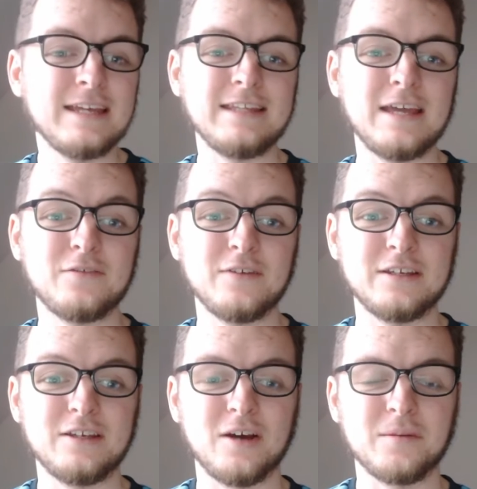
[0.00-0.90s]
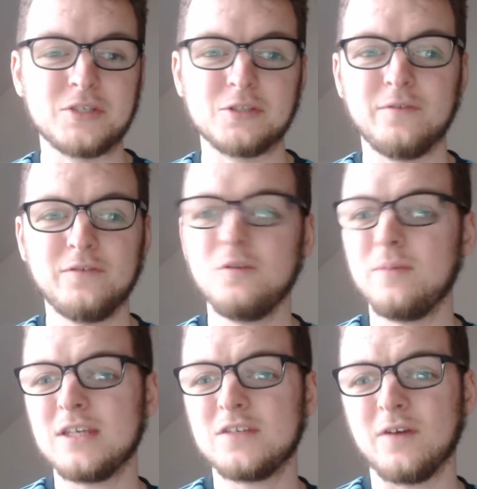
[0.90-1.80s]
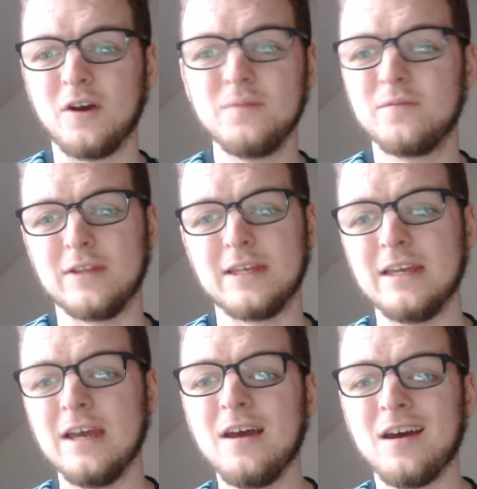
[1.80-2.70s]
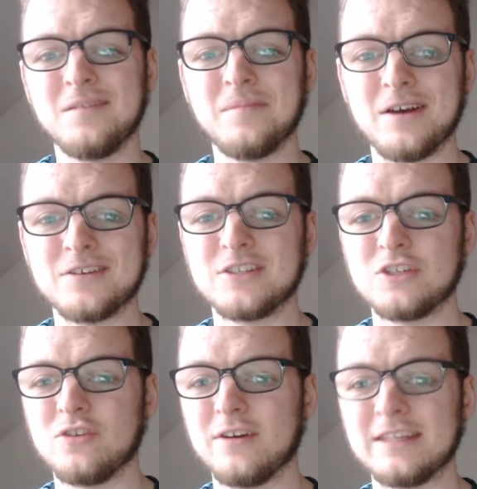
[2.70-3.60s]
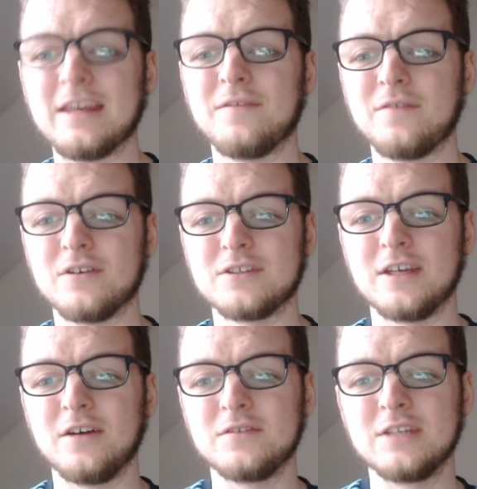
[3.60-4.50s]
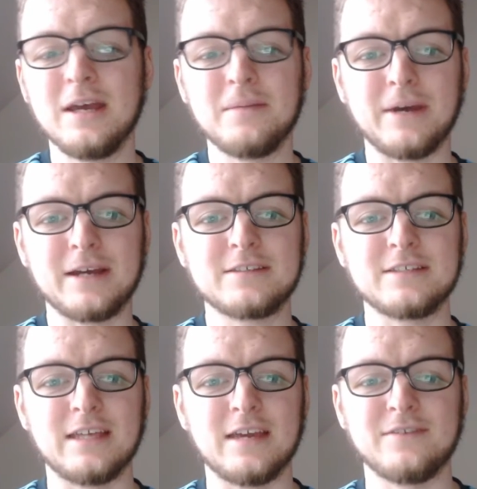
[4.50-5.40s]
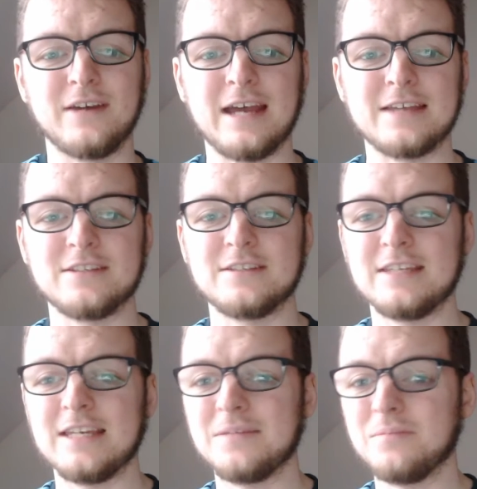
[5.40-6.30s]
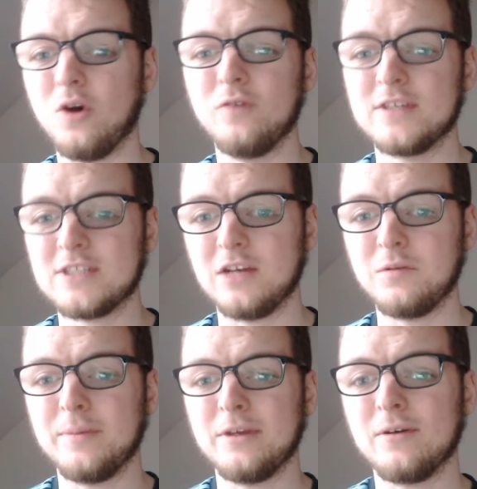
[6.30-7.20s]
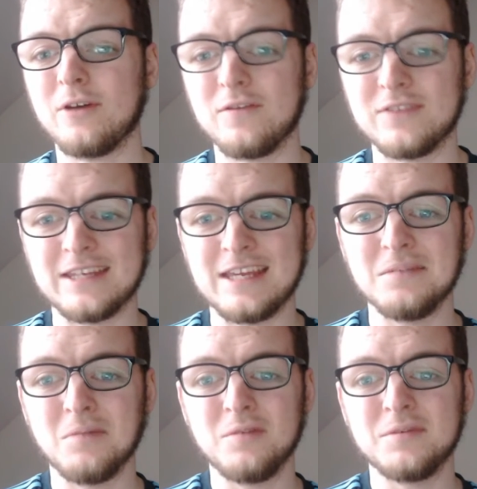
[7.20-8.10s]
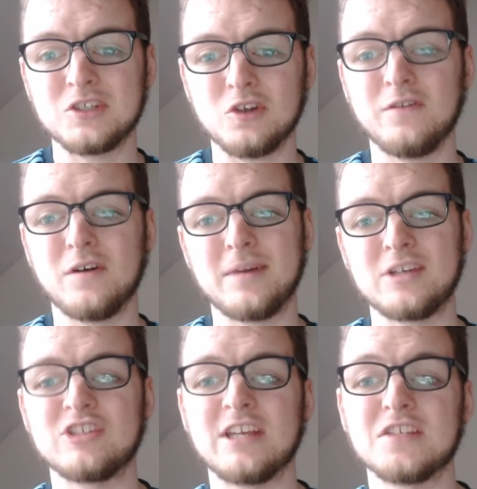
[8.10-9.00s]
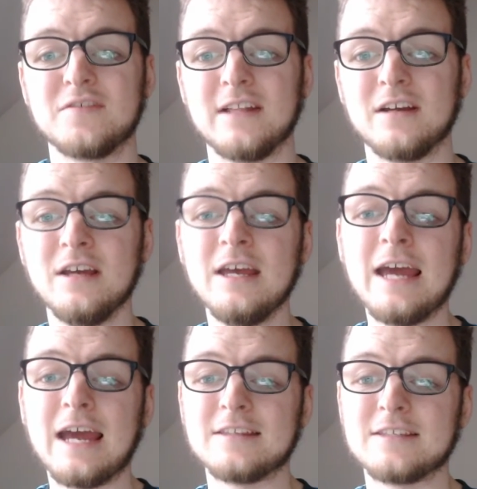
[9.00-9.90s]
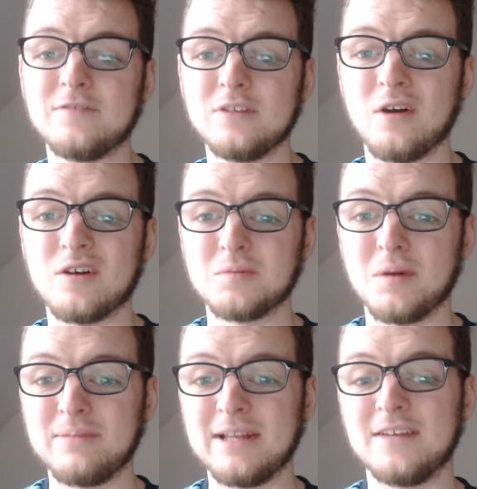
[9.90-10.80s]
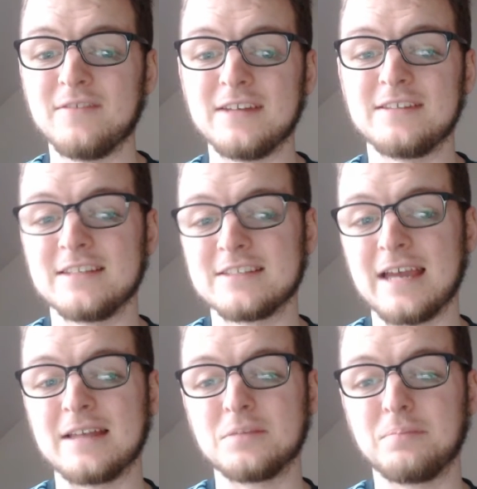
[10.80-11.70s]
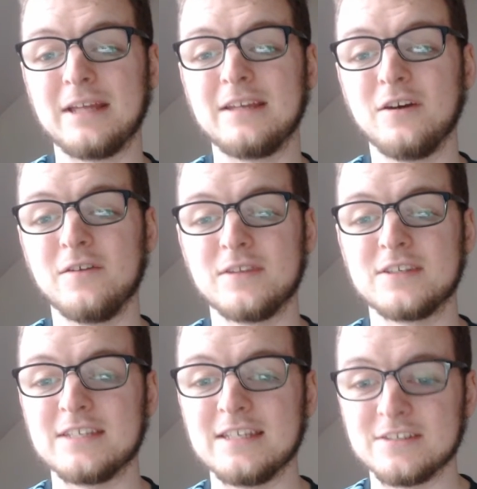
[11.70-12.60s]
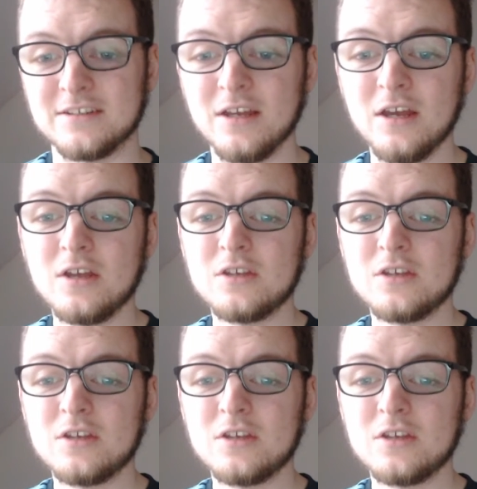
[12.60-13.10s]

in the FA Cup. So a few weeks for hopefully us to try and get ourselves back together as a team. But obviously I will be going over the key moments of our match against Villa and giving you guys my player ratings and player of the season